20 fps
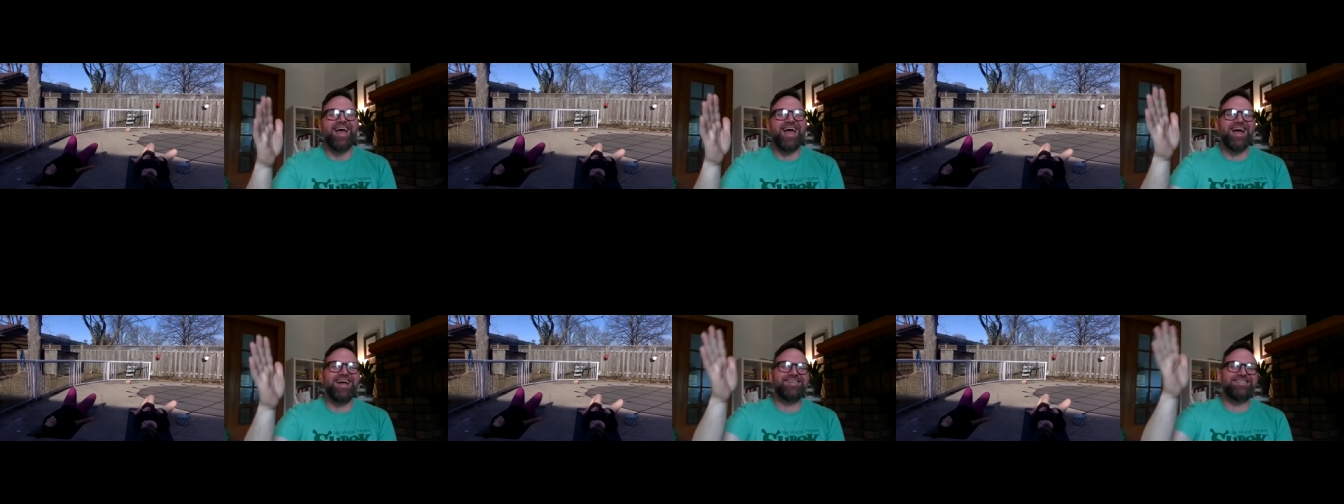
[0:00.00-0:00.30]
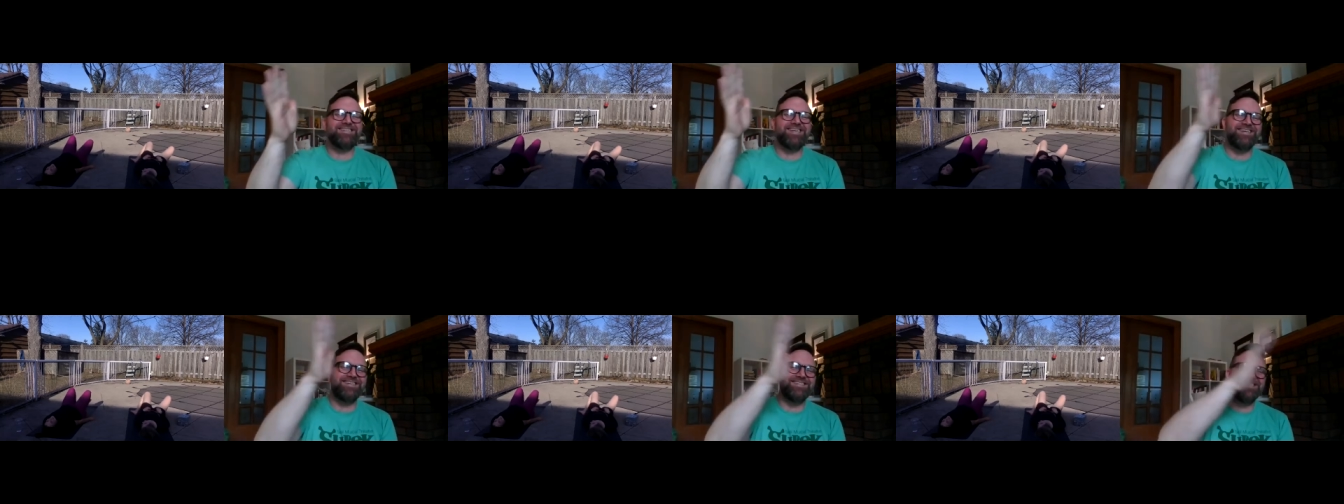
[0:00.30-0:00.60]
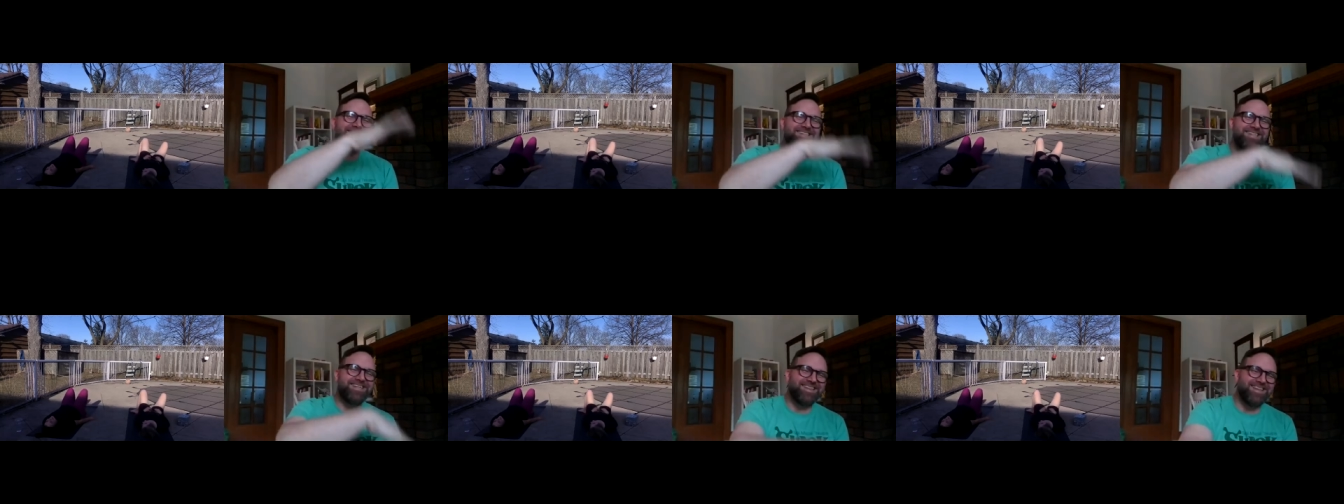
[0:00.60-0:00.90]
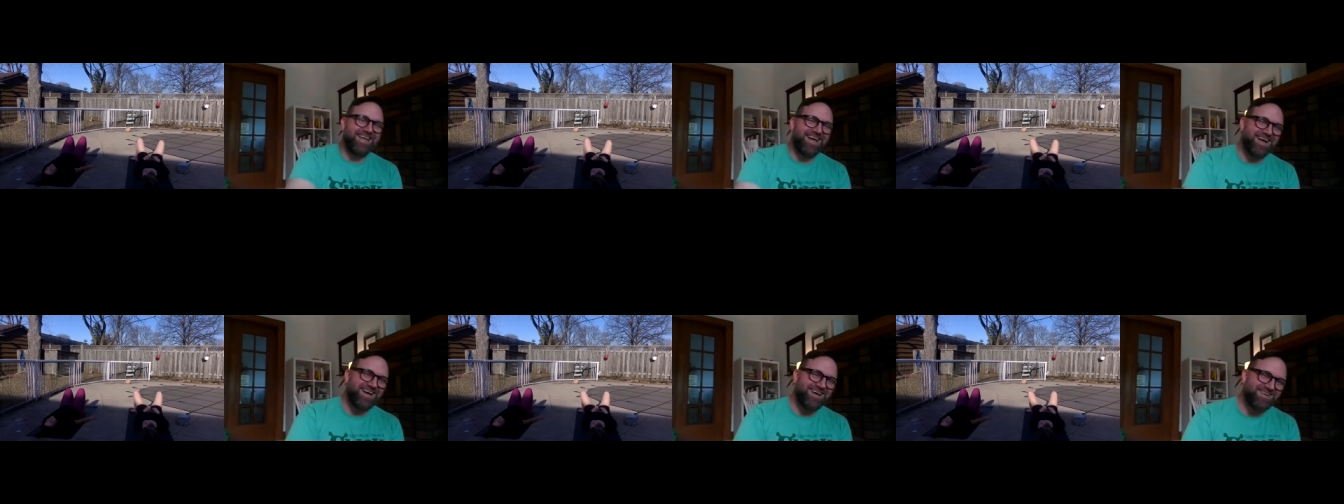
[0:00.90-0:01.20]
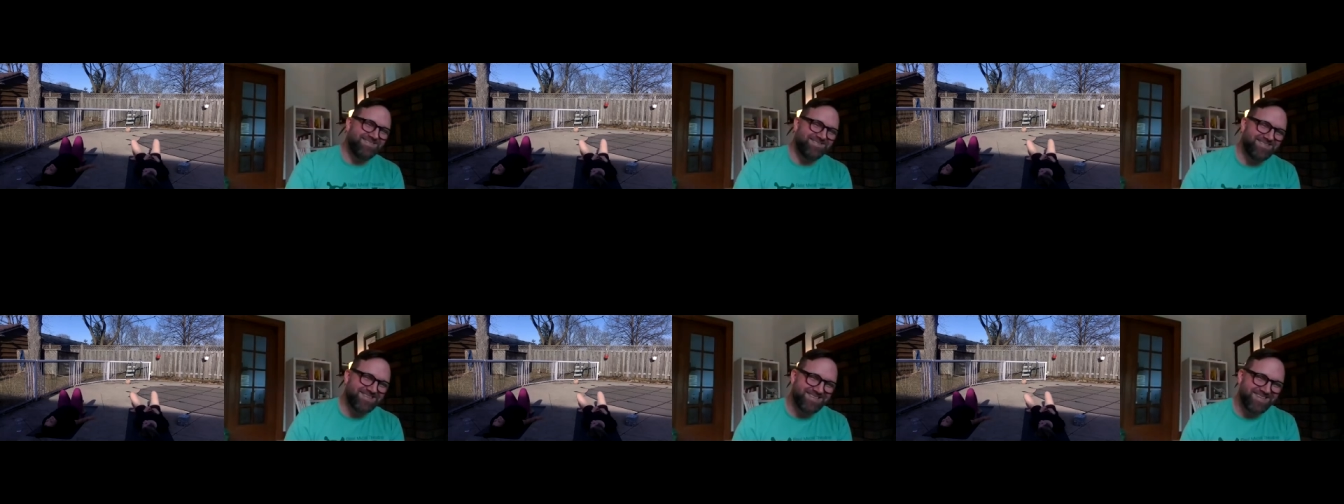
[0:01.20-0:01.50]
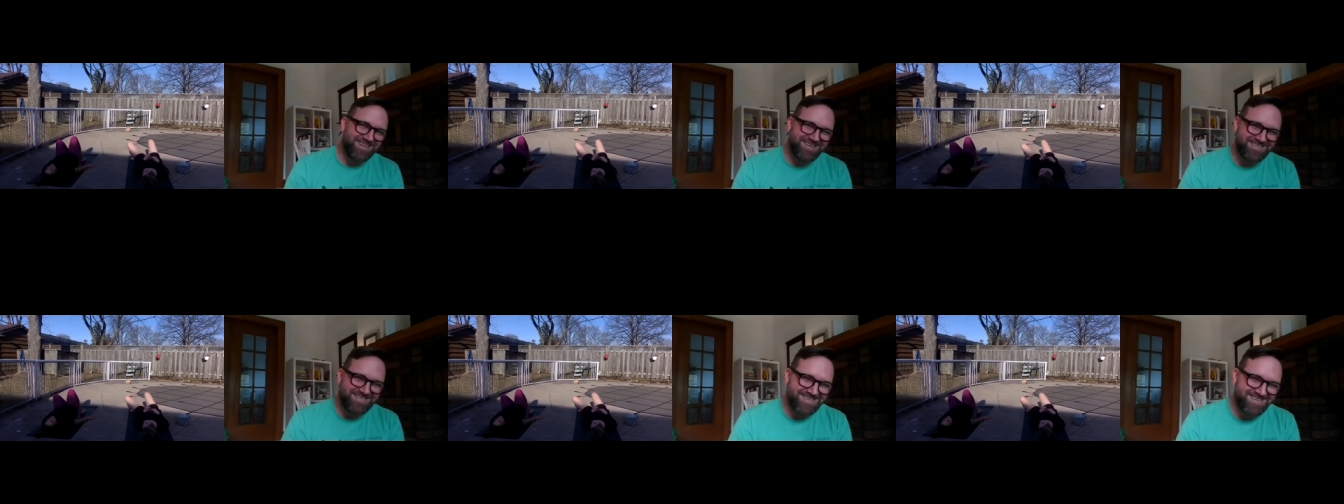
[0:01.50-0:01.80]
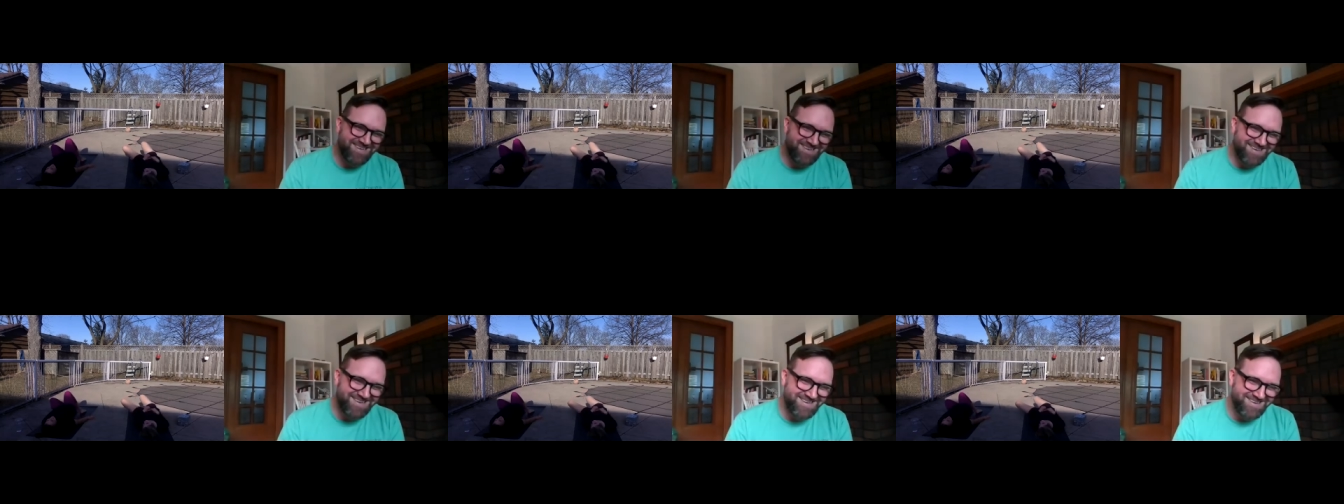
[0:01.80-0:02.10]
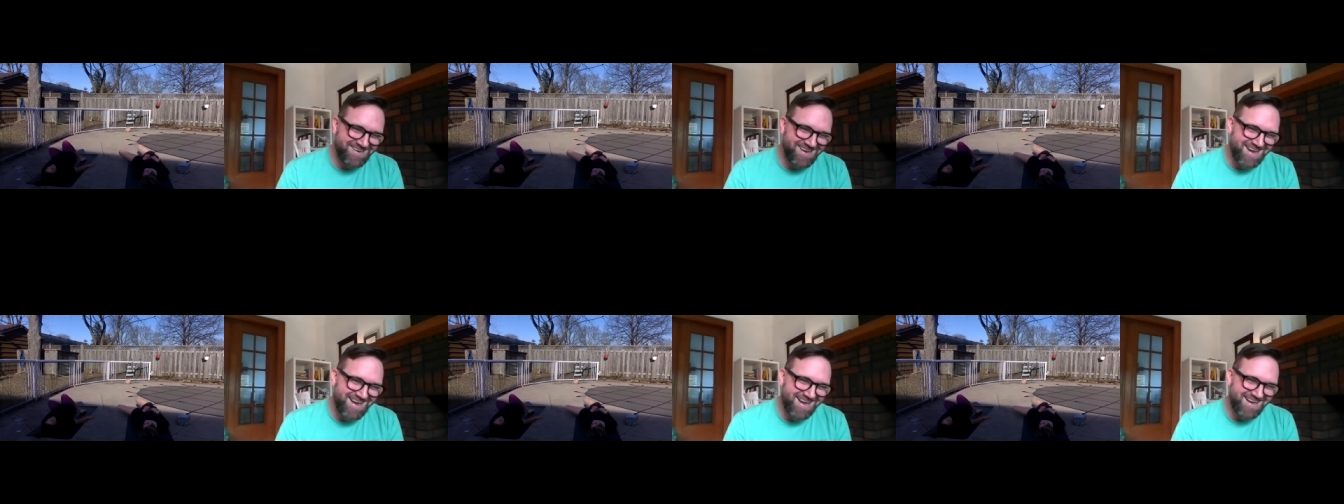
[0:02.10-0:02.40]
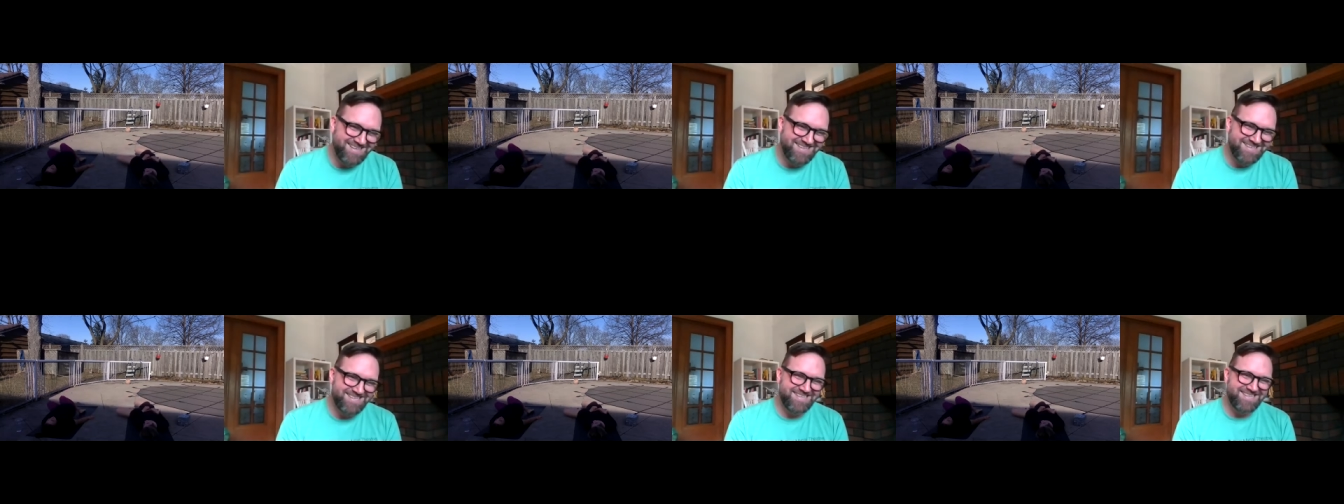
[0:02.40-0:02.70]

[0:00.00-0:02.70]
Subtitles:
Exhale to the left. Looks good, you guys.